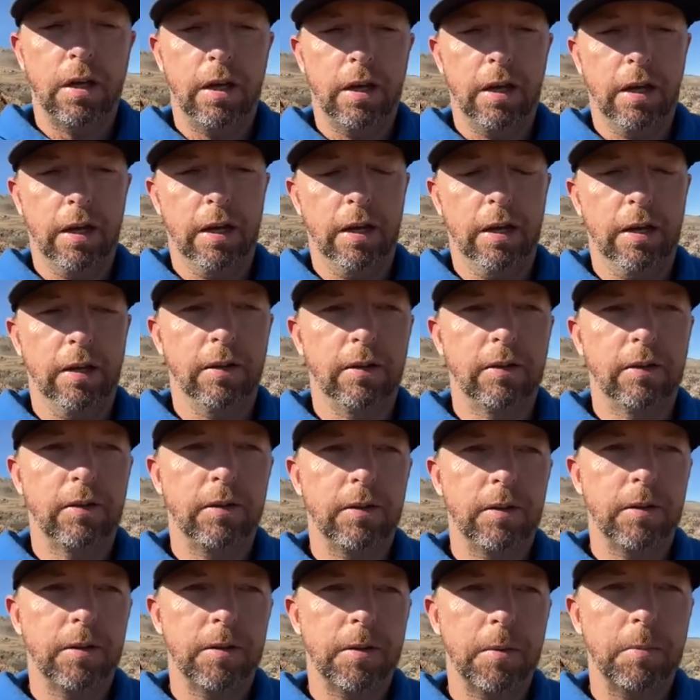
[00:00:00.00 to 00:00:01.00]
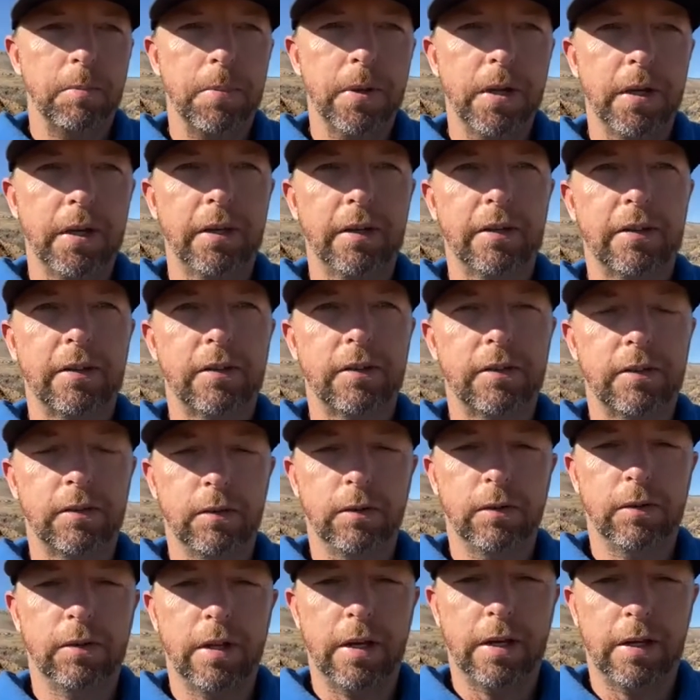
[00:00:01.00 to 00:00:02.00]
And the biggest
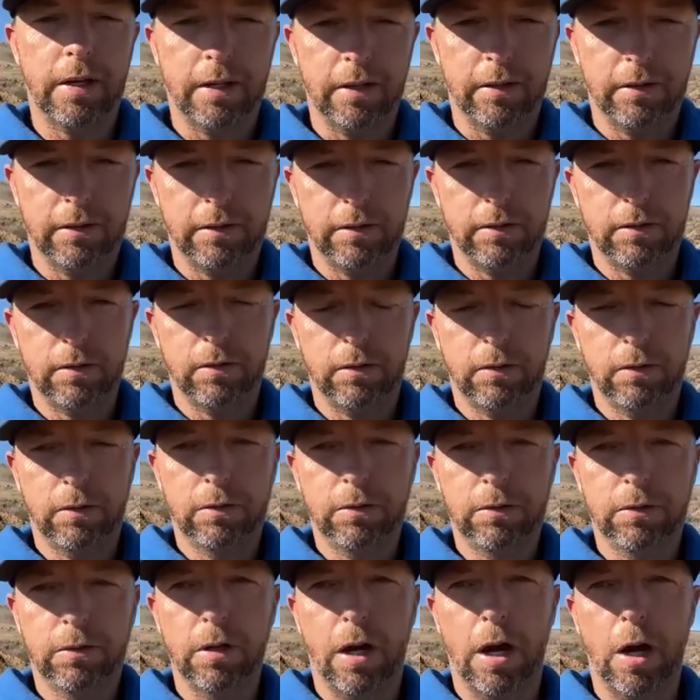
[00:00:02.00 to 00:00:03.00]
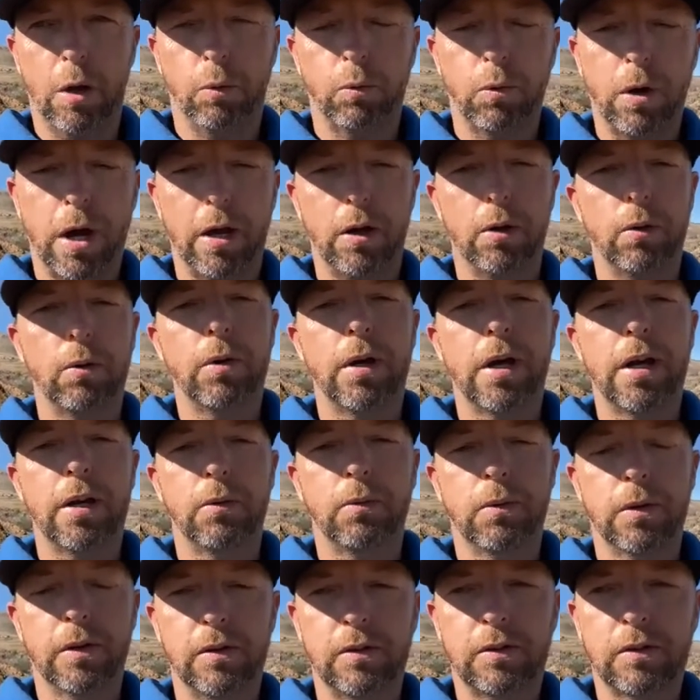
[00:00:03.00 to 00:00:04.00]
thing I got right
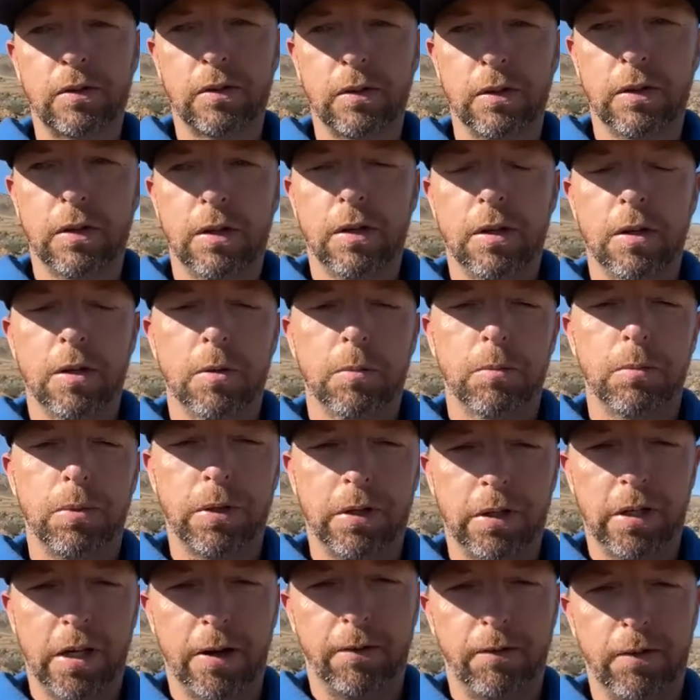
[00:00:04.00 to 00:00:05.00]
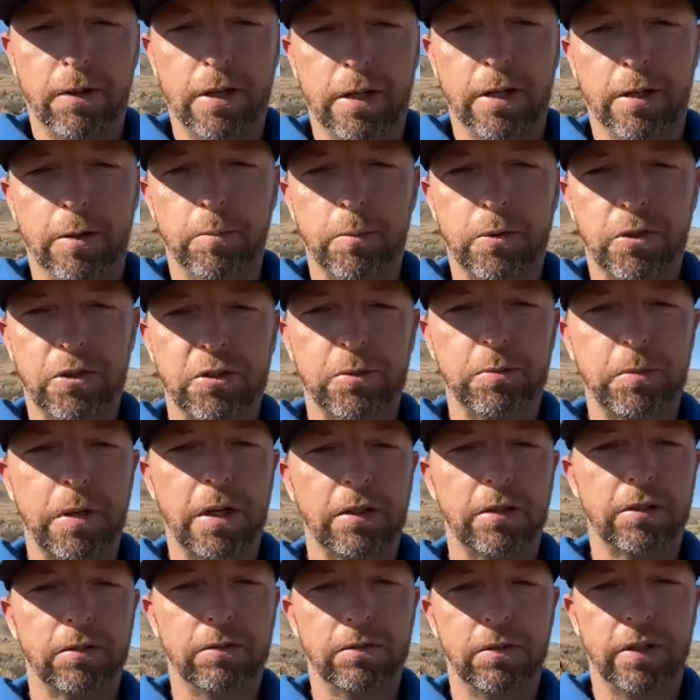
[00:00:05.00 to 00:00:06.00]
away was putting everything in
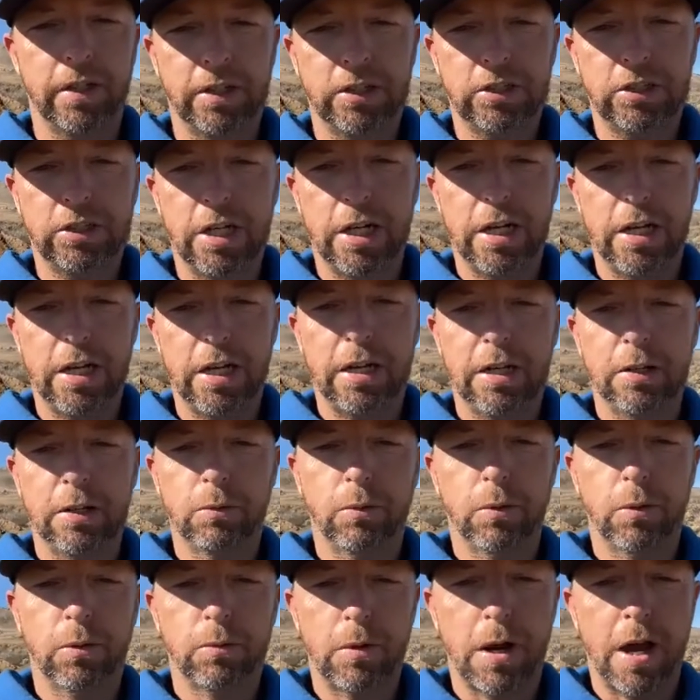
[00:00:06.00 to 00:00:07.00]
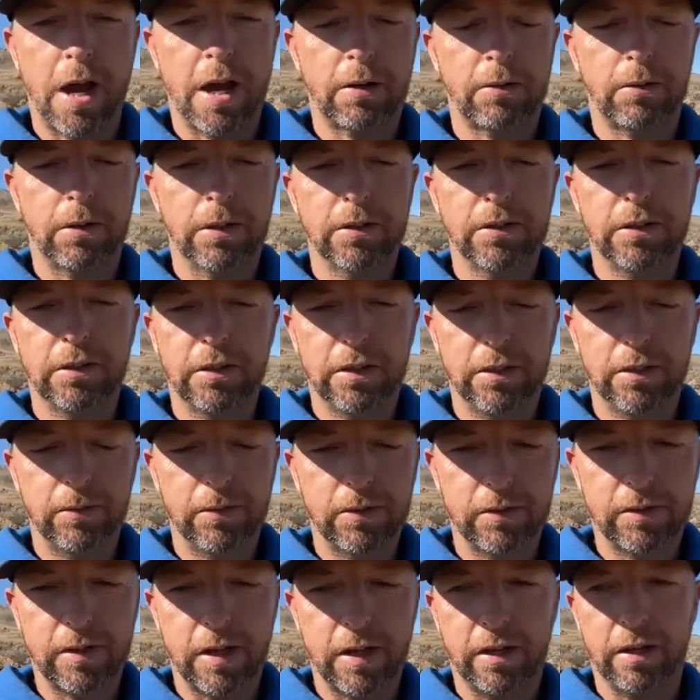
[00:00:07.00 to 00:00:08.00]
perspective. Like Jay with Rack Racing, he
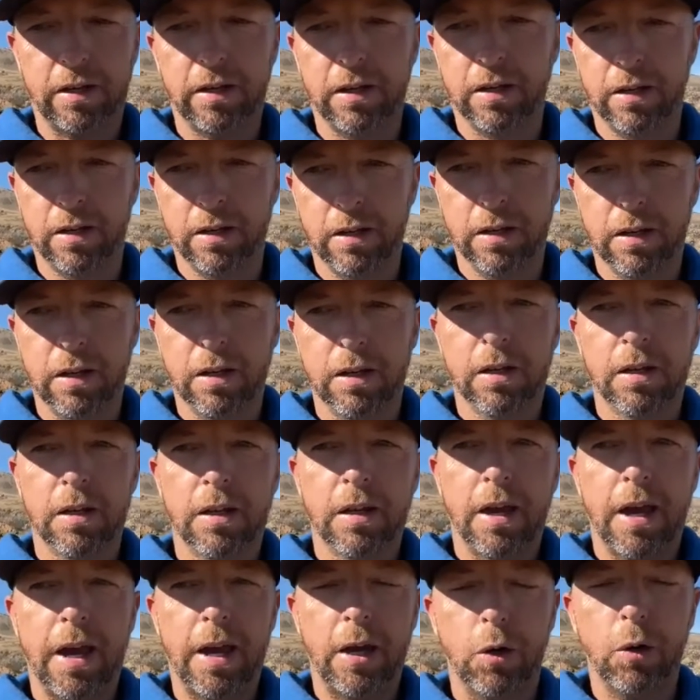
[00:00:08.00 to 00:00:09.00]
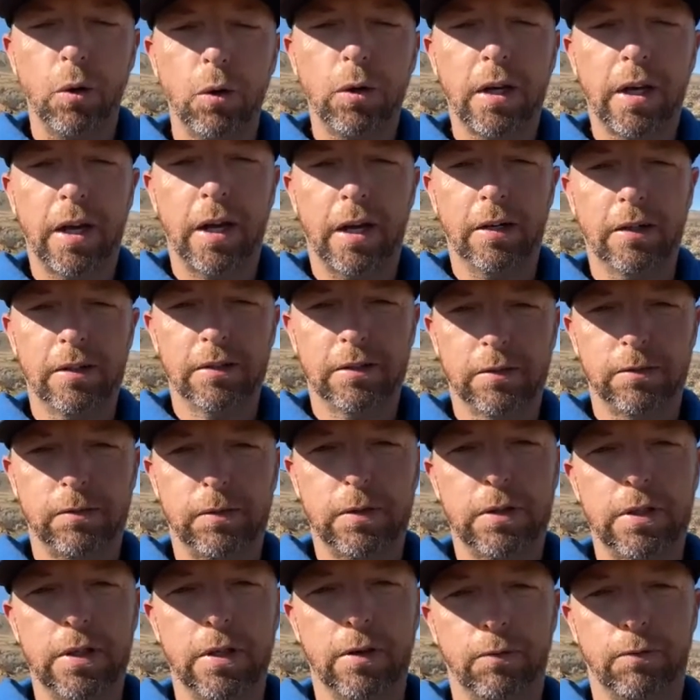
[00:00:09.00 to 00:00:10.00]
was like, hey, who cares if
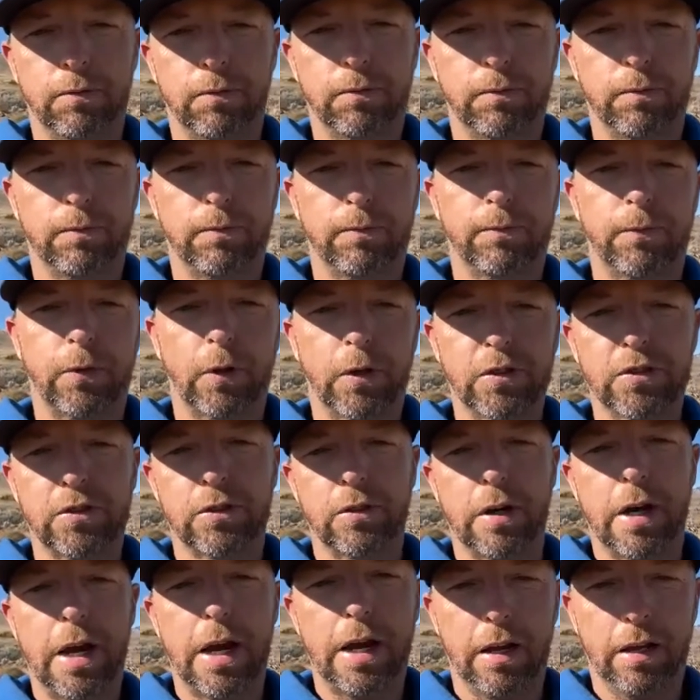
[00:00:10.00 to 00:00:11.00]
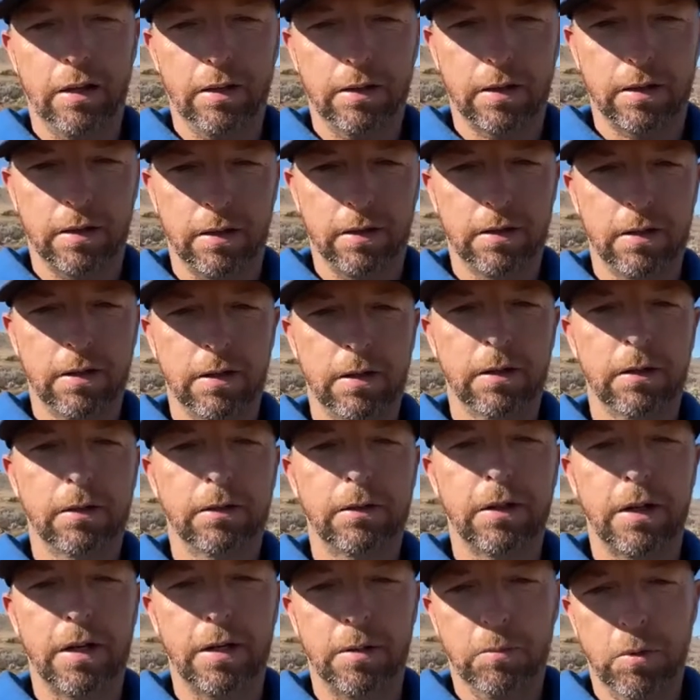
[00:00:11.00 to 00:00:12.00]
you get first or eighth?
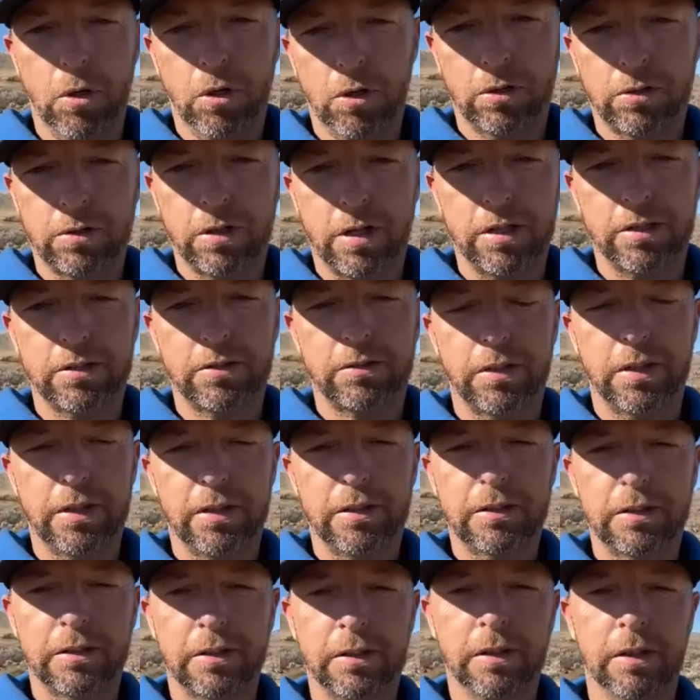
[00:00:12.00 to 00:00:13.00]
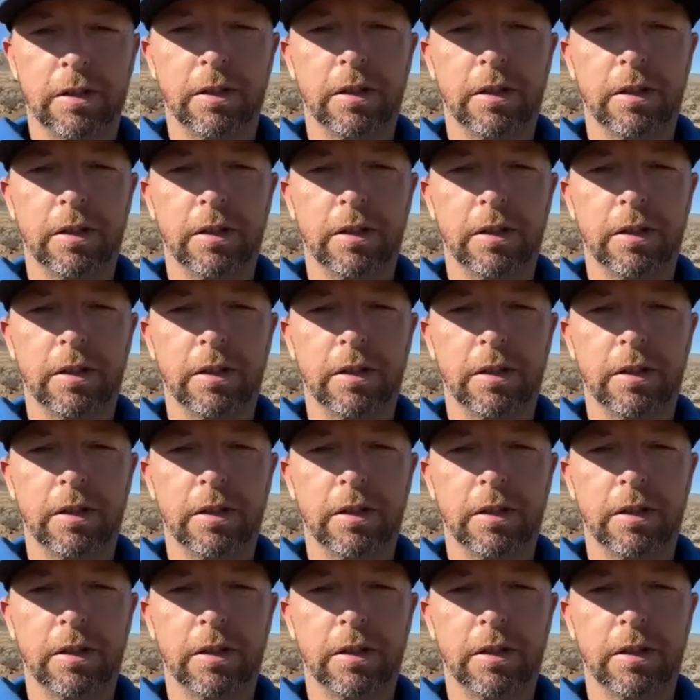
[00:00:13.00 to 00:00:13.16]
You're at a motocross race.